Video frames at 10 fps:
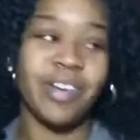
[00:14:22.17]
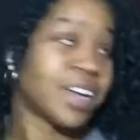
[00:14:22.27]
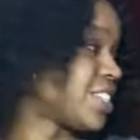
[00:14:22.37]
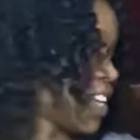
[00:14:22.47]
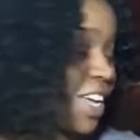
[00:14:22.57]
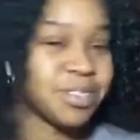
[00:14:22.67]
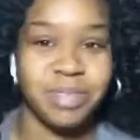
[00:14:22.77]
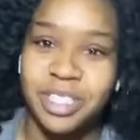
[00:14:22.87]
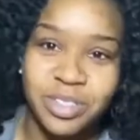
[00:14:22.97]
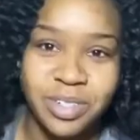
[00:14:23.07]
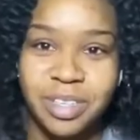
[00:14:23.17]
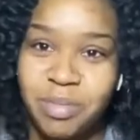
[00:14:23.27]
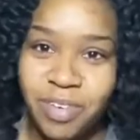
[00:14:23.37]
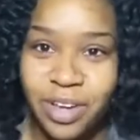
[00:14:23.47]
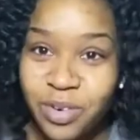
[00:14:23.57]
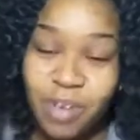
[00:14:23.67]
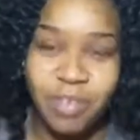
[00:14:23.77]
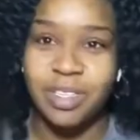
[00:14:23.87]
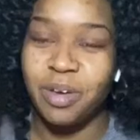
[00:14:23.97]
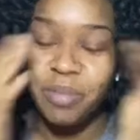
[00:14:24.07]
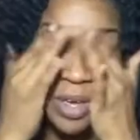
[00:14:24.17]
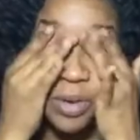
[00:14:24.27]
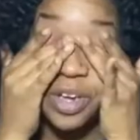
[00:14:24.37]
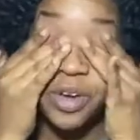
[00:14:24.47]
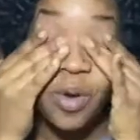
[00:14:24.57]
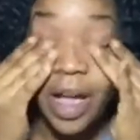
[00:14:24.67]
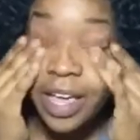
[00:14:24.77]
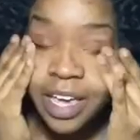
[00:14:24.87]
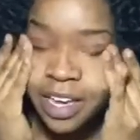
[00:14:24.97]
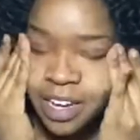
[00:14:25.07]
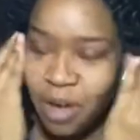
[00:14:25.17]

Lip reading: I should have had some tissue or something if I knew I was going to be on here crying.